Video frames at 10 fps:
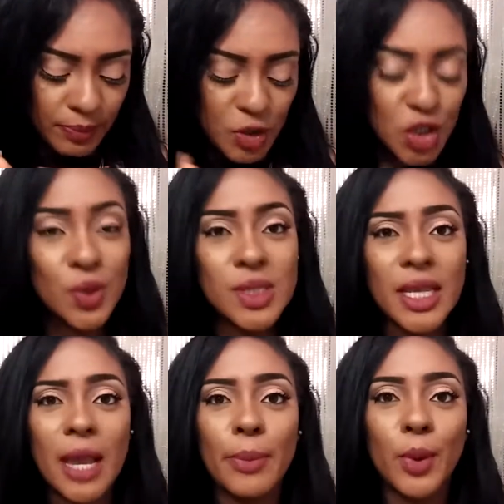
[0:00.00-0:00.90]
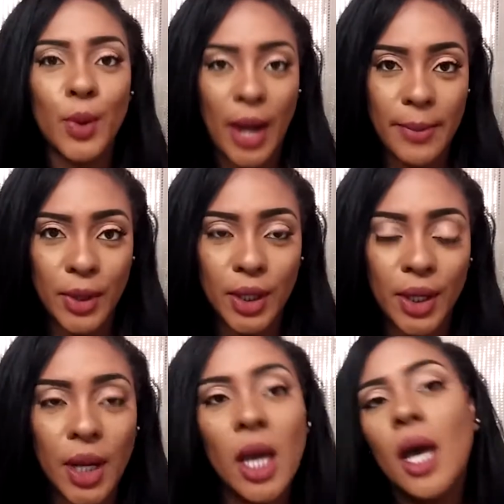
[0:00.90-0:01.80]
Choosing a primer.
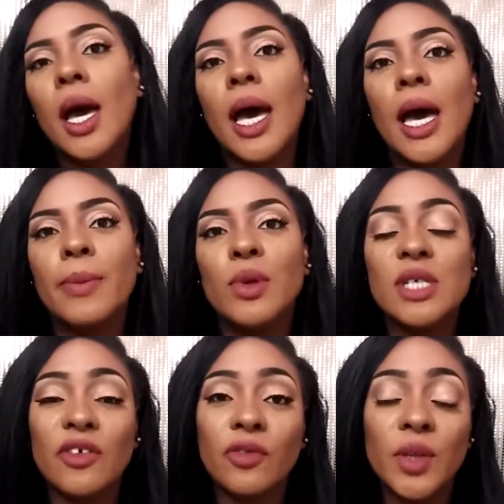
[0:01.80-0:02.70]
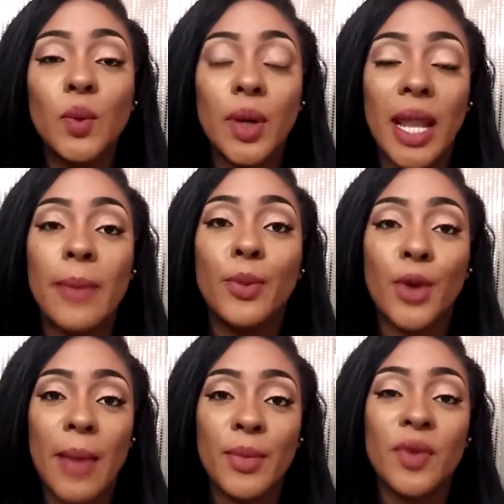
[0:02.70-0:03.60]
You definitely want a
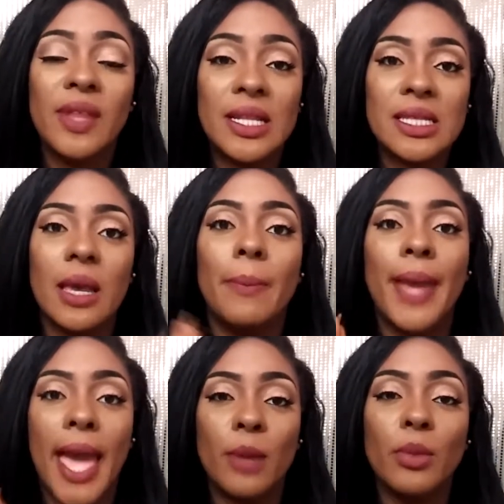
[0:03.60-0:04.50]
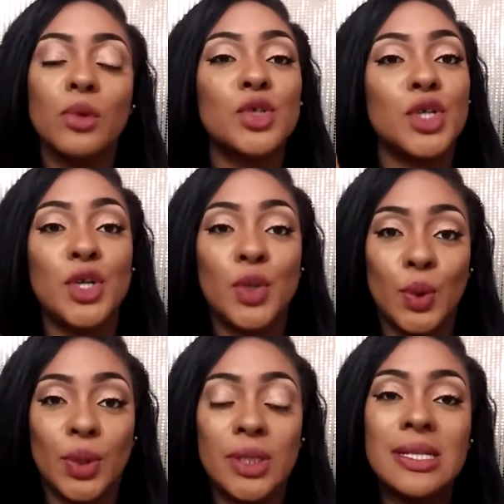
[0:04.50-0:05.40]
primer that's compatible to
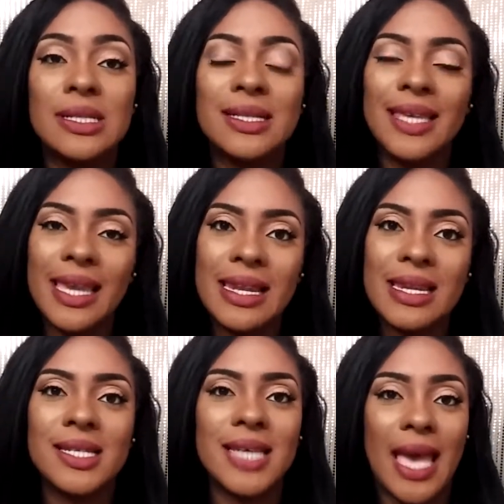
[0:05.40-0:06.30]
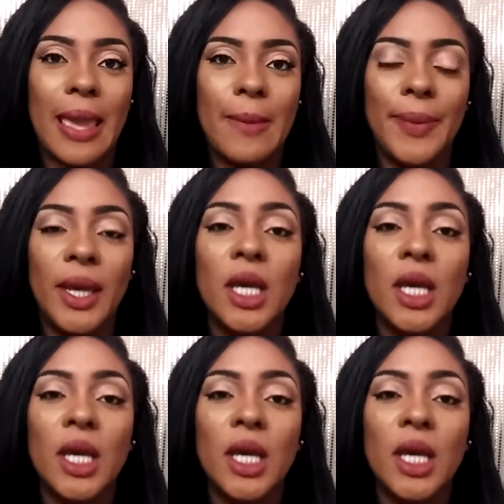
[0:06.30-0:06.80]
your skin type.